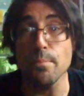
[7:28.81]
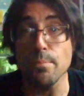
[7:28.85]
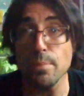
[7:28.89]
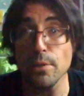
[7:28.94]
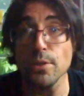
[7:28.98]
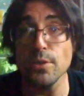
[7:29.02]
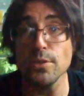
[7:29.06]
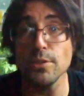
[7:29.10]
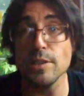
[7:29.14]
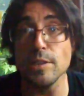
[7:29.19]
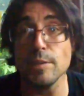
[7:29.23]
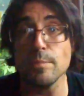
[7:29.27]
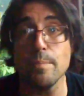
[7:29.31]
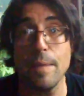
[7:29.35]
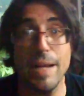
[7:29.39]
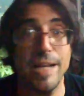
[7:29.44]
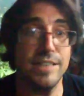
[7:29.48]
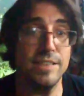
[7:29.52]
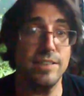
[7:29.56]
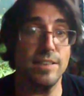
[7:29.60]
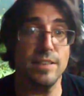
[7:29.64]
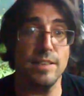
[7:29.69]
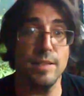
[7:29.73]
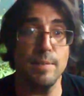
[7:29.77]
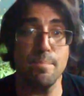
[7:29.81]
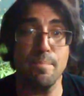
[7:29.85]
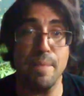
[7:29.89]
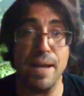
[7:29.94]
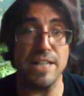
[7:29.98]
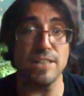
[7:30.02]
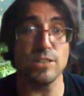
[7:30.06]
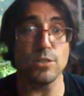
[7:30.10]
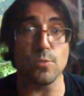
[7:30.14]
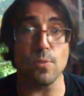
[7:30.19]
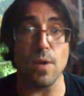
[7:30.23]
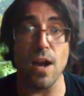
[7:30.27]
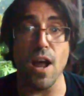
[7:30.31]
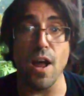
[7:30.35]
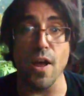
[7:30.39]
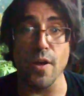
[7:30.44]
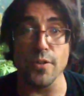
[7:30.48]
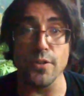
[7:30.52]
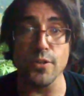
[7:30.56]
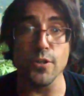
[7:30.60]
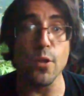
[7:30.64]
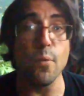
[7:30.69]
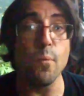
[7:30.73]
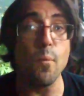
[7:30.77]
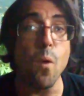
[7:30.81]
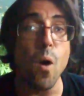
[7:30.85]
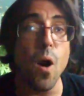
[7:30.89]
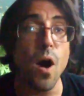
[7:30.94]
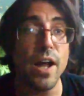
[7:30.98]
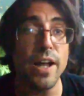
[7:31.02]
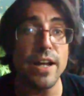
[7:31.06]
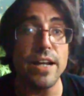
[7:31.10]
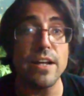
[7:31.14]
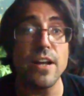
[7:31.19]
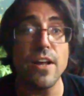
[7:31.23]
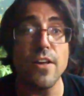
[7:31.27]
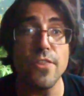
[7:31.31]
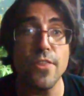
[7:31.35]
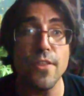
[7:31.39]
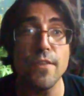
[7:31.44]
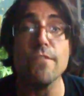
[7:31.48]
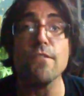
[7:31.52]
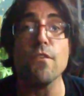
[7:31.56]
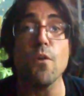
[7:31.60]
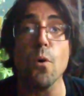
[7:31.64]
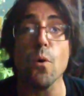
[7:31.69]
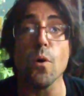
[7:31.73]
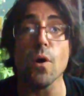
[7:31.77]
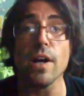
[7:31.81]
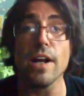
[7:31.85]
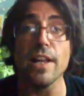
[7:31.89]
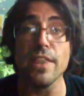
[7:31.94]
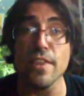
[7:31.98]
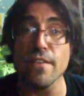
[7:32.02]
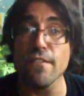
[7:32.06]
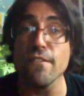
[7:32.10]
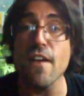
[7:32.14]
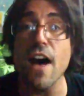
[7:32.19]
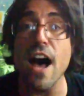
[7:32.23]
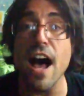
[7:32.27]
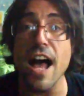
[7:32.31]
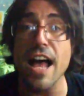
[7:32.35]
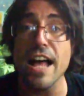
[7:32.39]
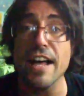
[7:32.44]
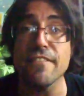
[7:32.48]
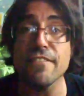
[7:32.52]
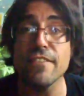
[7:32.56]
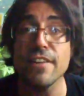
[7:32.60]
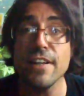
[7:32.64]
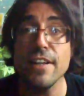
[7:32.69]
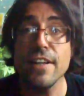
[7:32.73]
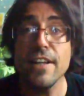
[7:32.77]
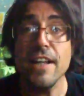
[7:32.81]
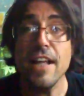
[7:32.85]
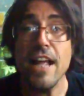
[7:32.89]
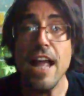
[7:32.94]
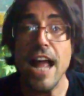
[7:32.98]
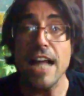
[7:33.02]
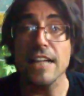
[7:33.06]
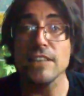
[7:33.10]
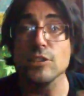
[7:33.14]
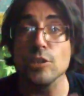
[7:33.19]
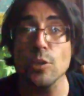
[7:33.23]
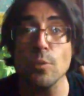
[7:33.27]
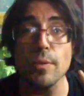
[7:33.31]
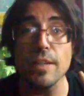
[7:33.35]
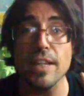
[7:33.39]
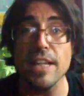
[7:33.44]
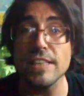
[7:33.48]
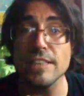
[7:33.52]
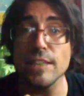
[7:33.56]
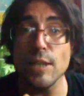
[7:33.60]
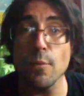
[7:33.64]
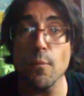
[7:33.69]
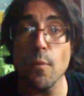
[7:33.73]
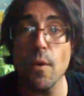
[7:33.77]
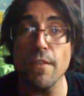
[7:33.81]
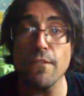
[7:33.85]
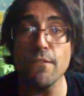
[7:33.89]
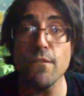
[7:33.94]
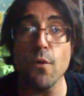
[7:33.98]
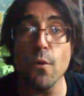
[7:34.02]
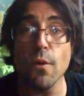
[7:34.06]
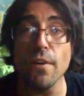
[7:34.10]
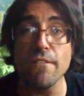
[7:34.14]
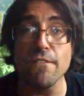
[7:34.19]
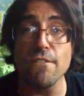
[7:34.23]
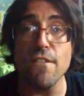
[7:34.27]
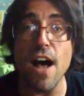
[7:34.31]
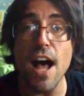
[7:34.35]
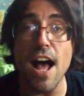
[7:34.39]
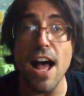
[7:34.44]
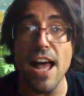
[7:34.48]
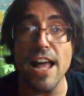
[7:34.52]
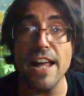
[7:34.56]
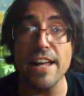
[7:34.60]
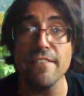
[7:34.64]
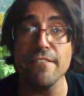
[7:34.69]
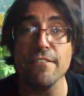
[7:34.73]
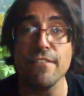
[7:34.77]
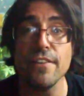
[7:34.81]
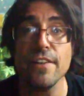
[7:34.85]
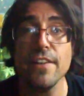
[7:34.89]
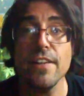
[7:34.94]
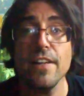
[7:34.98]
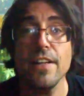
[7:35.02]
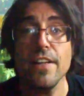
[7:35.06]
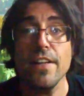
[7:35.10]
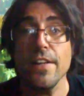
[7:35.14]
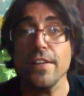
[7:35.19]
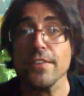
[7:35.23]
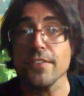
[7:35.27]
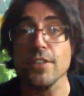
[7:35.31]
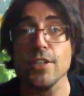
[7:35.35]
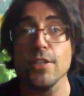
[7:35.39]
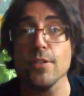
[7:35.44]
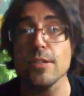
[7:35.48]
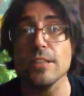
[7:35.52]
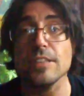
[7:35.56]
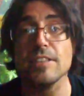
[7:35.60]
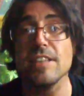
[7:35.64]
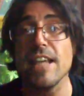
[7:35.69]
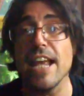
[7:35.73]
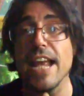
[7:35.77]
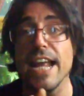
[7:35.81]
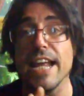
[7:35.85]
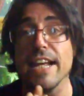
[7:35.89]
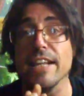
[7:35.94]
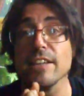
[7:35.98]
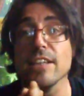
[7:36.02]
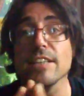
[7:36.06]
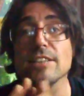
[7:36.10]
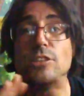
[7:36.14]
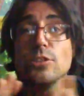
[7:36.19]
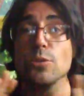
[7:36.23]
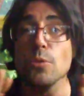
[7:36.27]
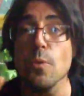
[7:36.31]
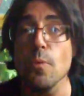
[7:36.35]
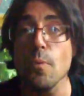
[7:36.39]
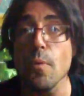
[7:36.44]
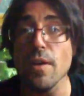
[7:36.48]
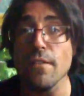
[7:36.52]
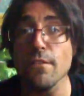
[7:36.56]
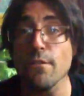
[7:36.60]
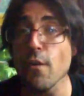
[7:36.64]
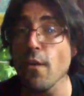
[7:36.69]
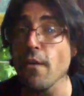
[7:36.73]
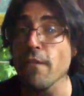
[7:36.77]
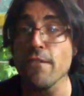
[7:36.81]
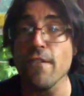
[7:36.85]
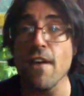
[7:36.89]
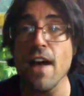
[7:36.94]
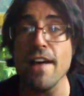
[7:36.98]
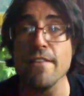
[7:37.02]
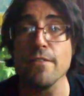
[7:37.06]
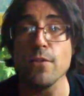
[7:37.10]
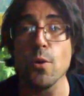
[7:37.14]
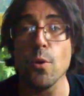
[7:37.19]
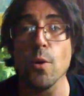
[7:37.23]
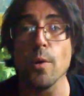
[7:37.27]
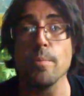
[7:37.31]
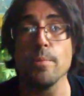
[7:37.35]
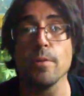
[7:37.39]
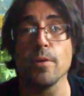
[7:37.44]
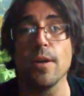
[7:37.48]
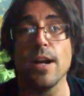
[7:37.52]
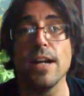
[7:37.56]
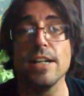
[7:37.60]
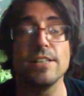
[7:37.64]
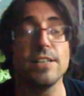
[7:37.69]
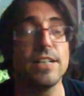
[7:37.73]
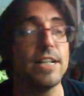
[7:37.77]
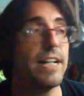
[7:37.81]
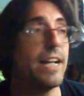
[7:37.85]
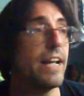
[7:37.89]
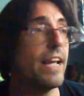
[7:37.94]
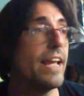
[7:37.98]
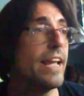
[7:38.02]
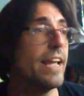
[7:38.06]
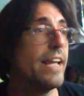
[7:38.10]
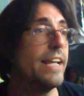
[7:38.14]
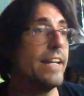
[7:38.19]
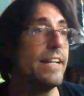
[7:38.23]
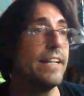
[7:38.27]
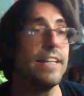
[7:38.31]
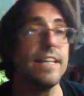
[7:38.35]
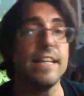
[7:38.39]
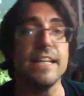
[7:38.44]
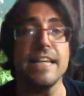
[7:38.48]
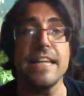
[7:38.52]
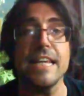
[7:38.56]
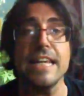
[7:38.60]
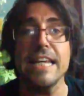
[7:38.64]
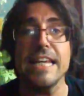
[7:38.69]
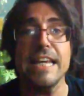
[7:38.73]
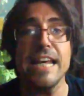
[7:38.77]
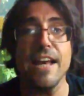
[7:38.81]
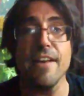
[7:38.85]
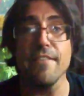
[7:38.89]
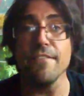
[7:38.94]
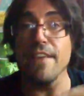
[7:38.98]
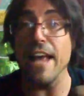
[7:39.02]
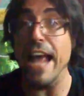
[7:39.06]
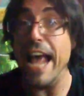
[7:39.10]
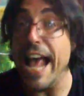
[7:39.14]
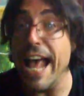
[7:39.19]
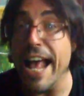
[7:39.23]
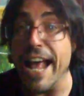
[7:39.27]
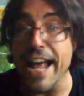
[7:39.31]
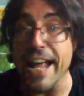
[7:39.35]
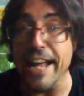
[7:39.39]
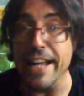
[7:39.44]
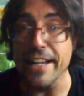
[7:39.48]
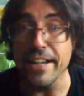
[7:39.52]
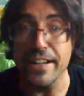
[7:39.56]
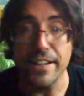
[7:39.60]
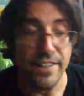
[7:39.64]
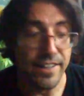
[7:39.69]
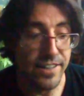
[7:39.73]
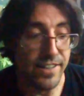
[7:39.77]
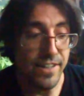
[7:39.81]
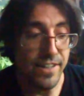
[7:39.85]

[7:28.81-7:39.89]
Blues is basically based around the 1, the 4, and the 5. And so when they say 1, 4, and 5, you can say, let's do a 1, 4, 5 chord progression in the key of A.